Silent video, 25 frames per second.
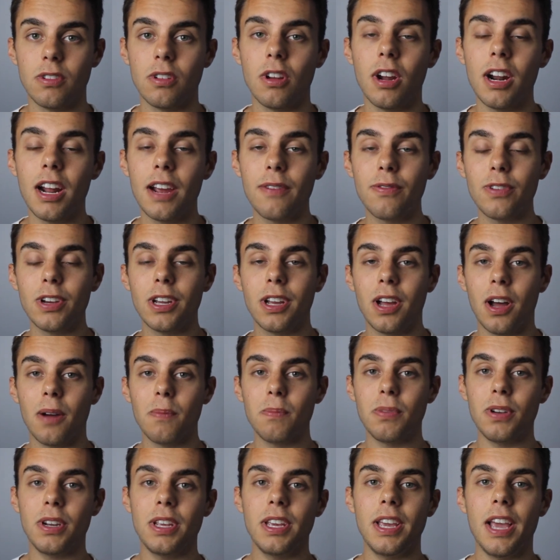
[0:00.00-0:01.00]
Not every
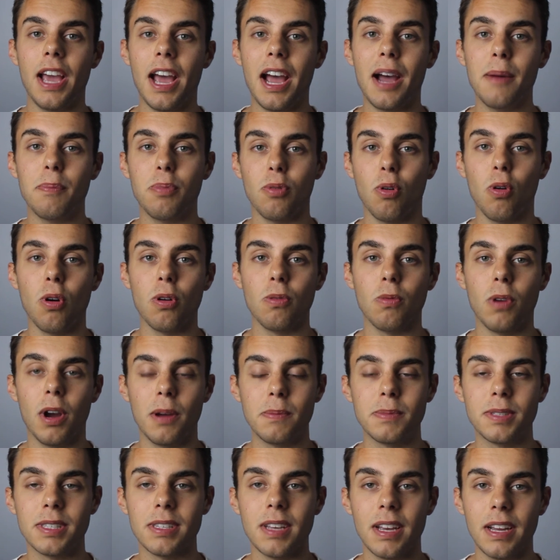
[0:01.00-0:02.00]
company, app, or
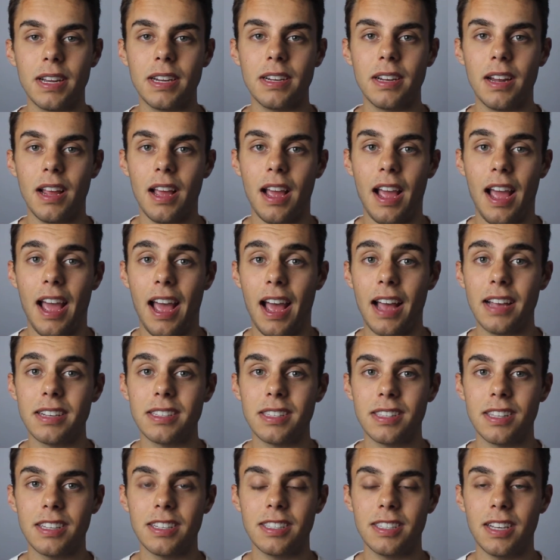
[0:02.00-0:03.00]
website
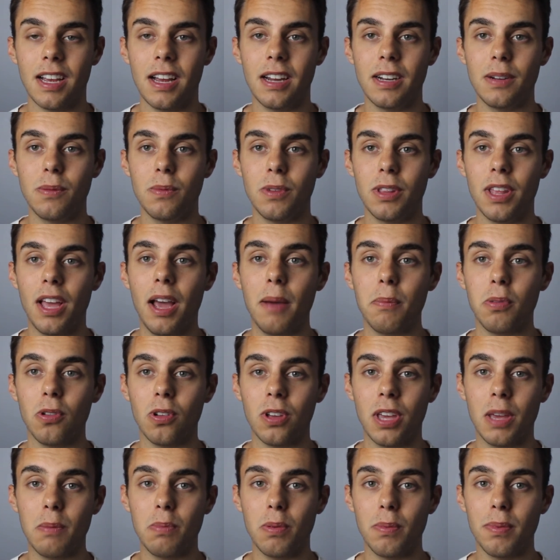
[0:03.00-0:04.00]
has the Sign In with Apple
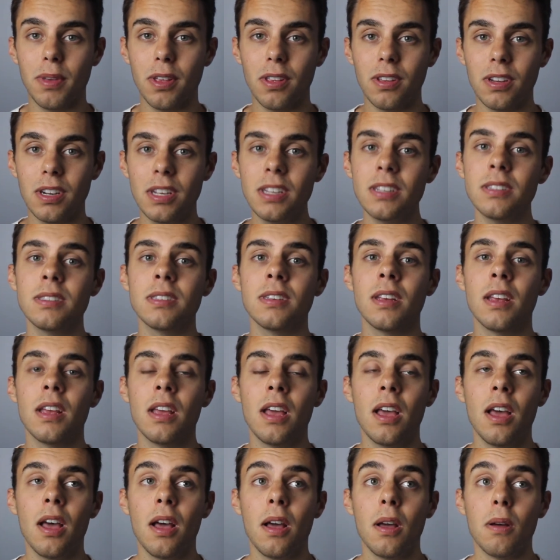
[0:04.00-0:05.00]
capabilities,
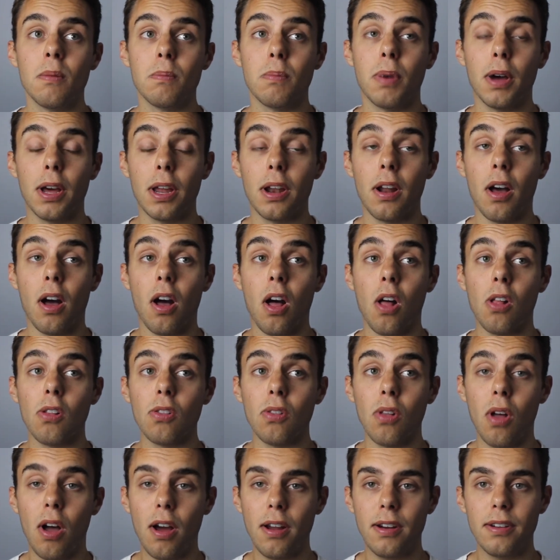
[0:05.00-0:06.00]
but a
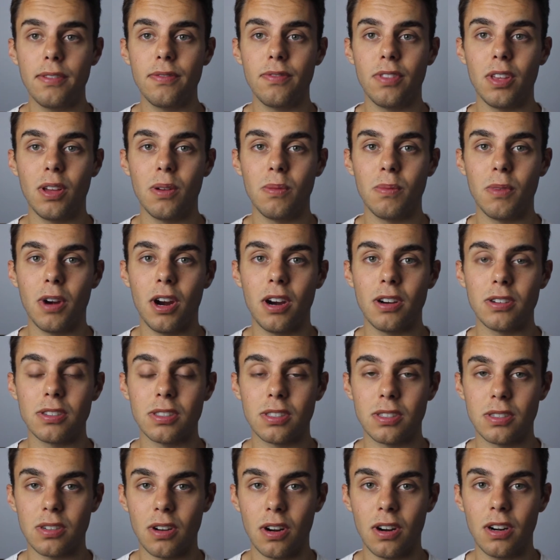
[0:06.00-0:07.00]
lot of them are
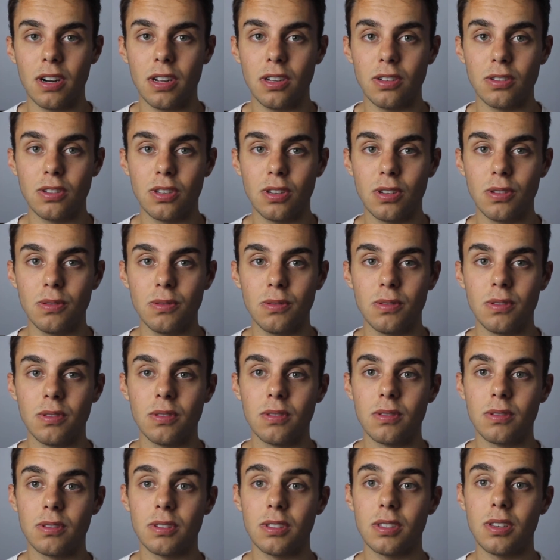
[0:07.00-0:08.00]
starting to.
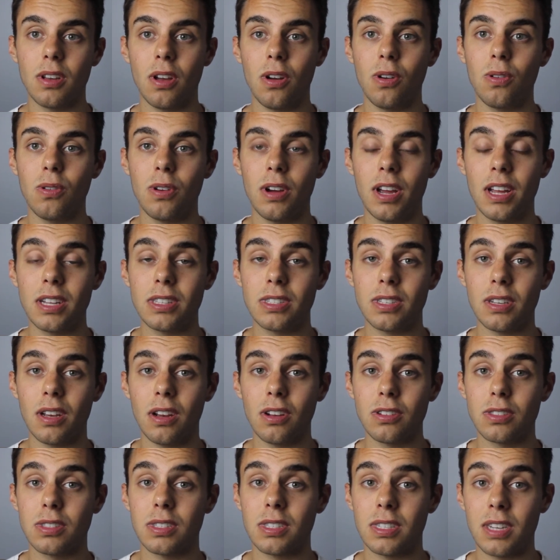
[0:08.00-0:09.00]
So it's
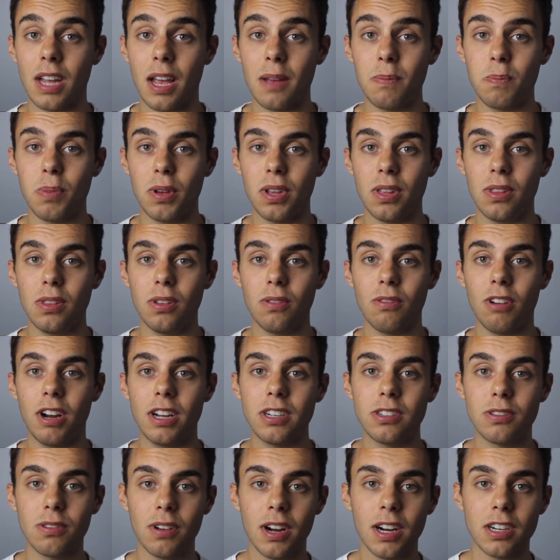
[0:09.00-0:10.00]
a step in the
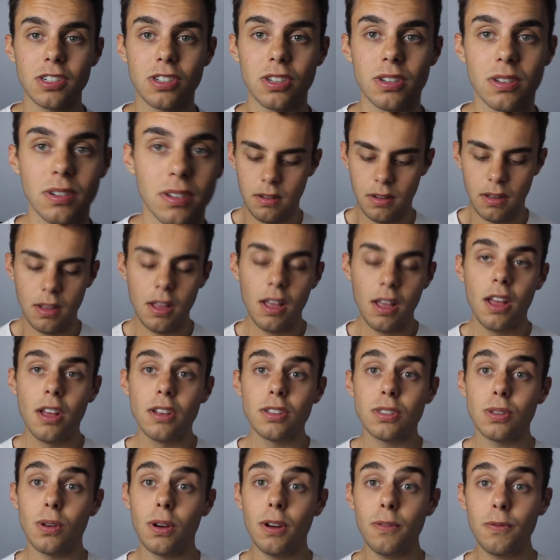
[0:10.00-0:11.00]
right direction.
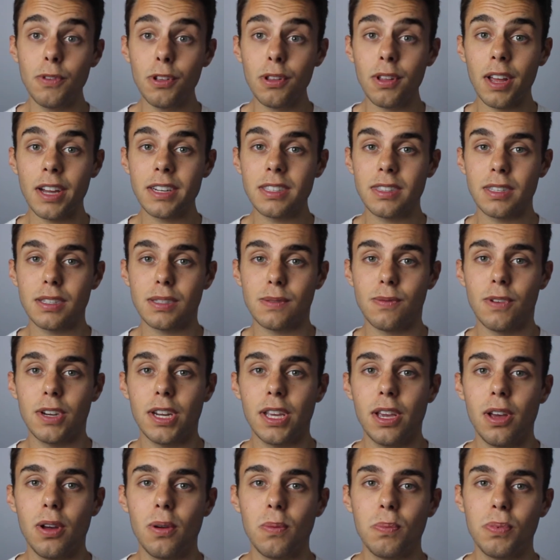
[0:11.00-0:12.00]
So if you liked this
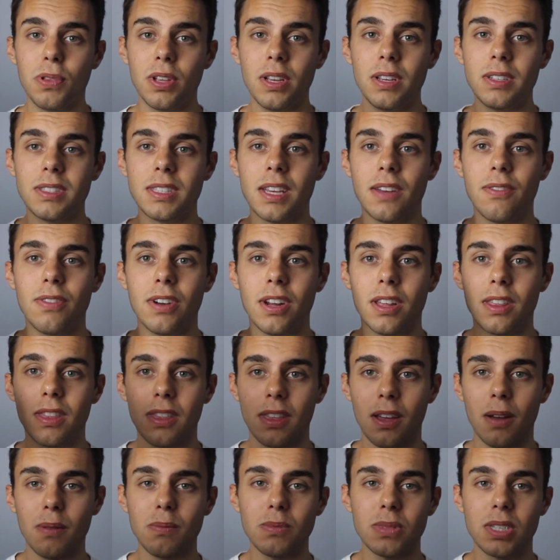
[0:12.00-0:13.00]
video, please give it a
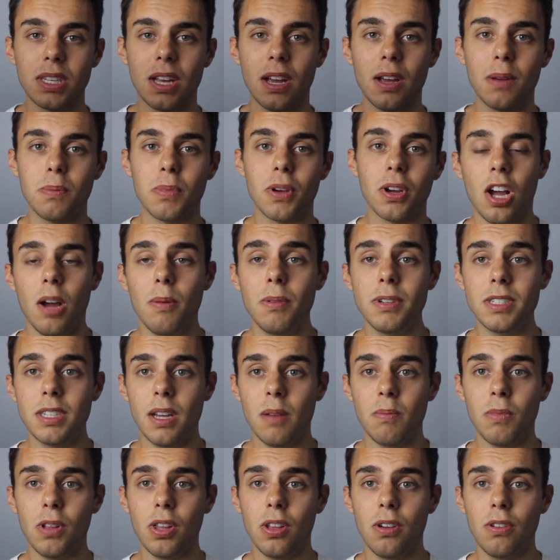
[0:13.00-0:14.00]
thumbs up. Comment
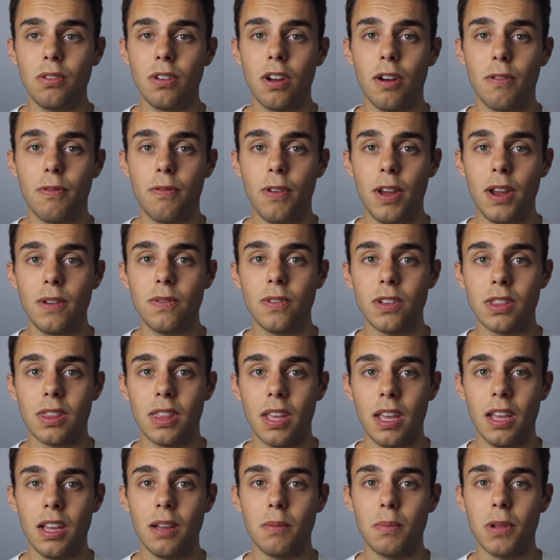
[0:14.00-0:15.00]
down below your favorite
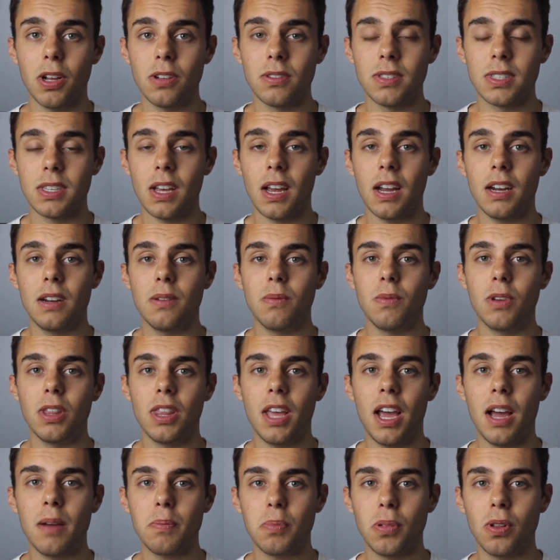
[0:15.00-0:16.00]
thing about Sign In with
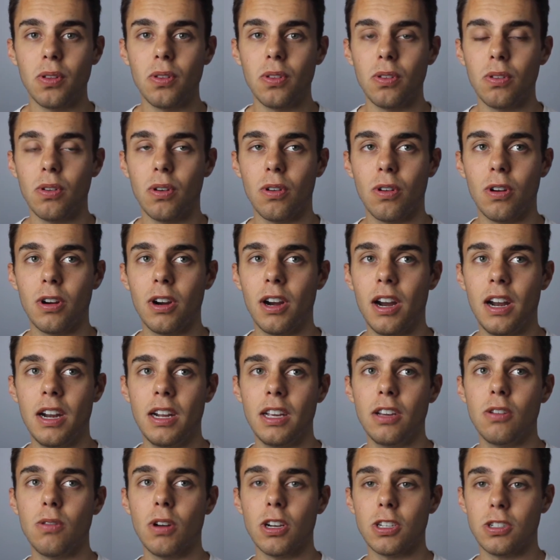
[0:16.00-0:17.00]
Apple or
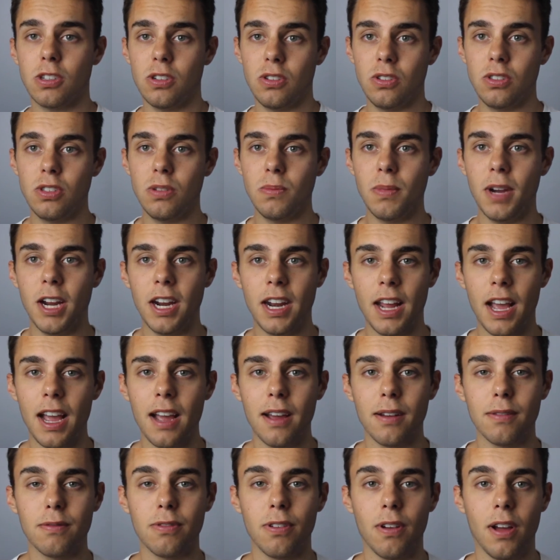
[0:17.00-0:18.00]
any questions you might
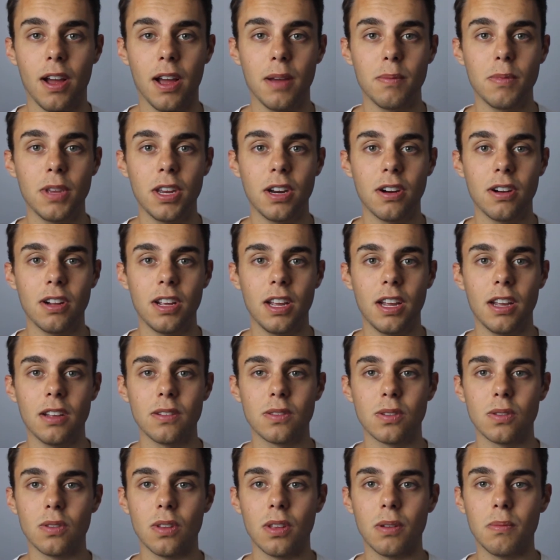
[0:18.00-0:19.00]
have. I'm here to
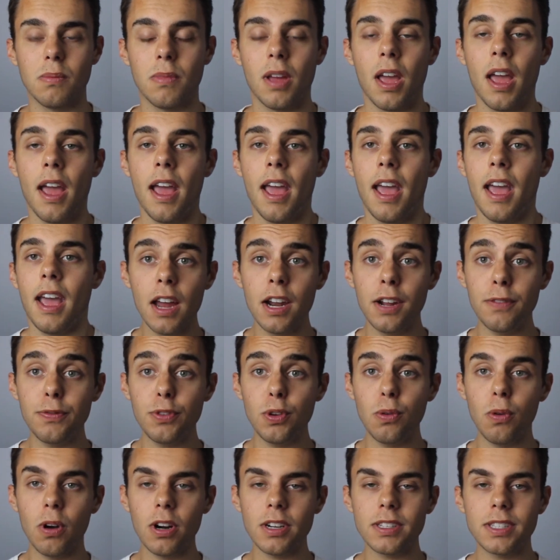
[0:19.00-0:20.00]
answer them. And if
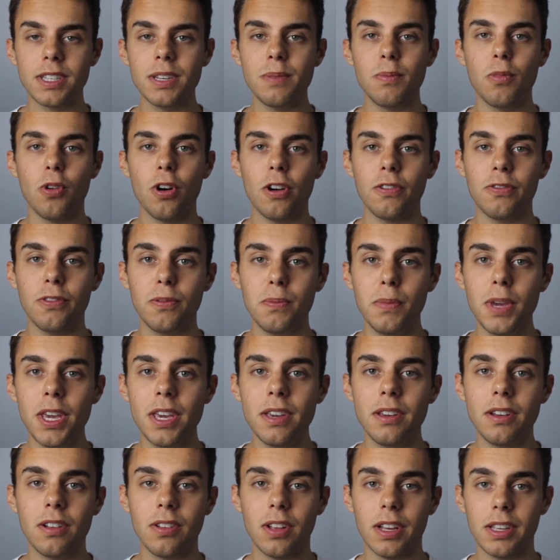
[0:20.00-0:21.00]
you want to see more from
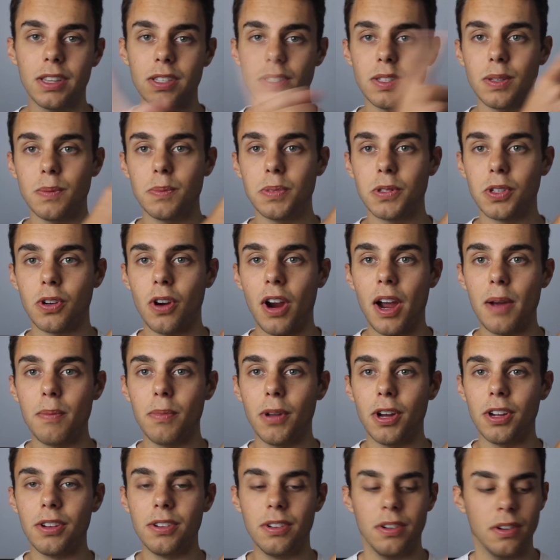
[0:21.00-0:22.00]
me, click the subscribe
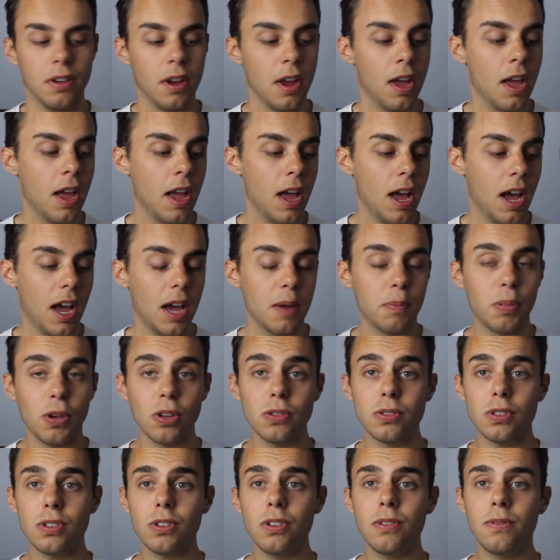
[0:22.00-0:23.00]
button. I
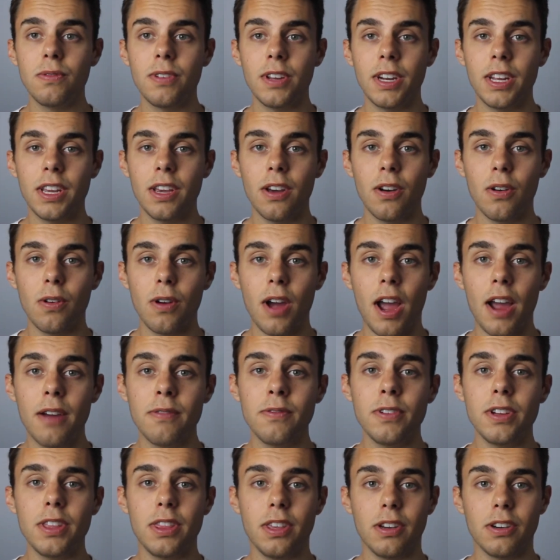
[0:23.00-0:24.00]
post a new video
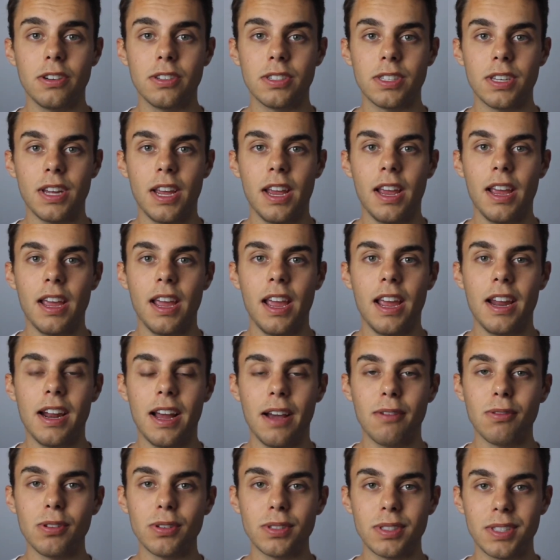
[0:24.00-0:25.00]
every Thursday, and
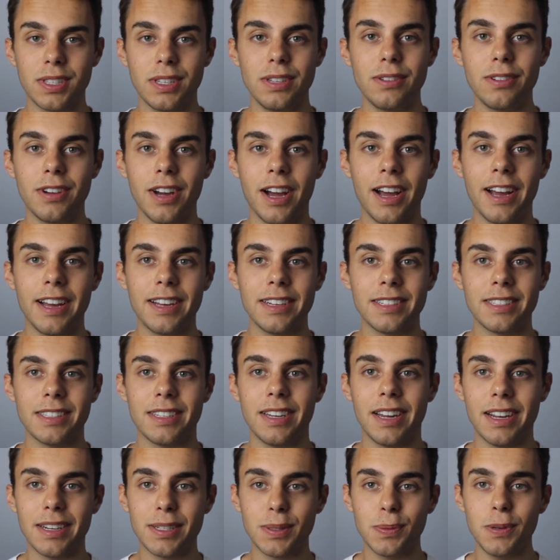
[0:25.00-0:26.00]
I will see you guys
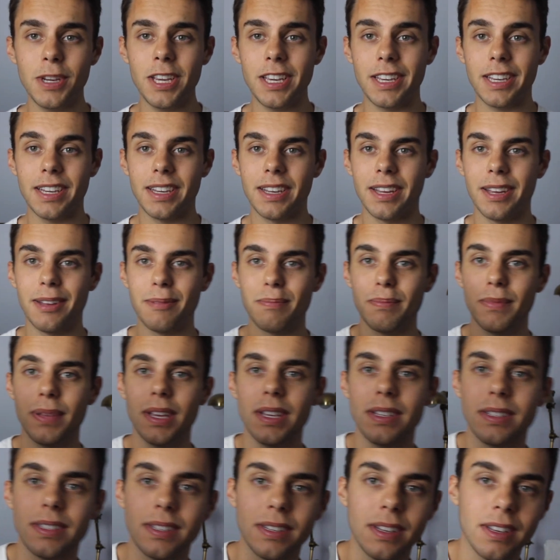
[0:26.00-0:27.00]
next week.
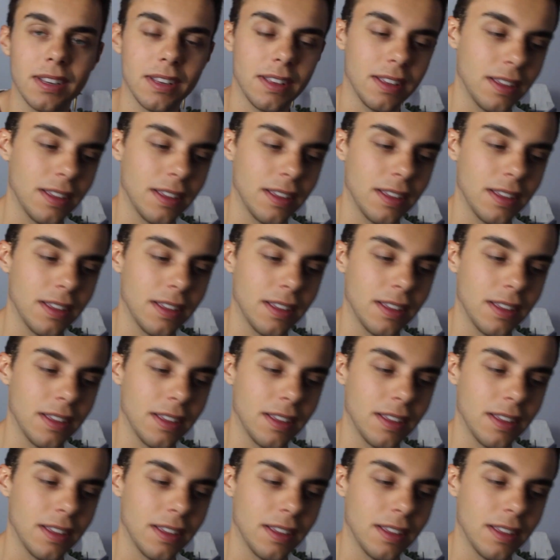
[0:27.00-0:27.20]
Peace.